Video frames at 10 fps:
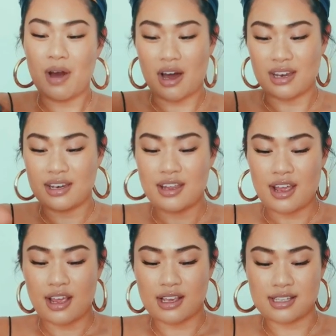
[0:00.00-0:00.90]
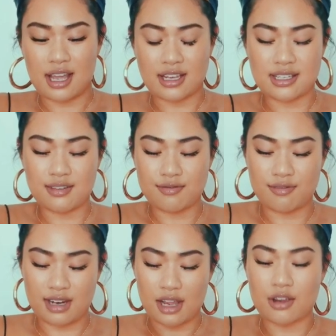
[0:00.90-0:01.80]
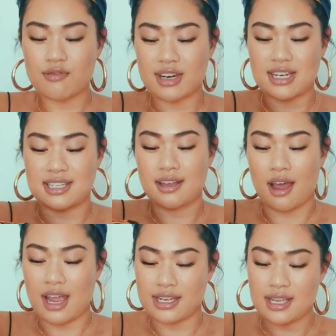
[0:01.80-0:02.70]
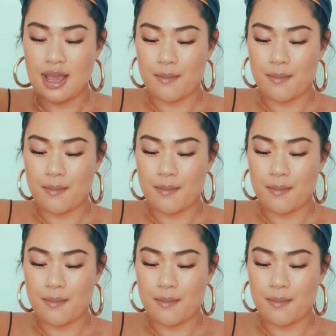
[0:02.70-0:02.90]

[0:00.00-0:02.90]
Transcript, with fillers: one because I didn't I couldn't really decide,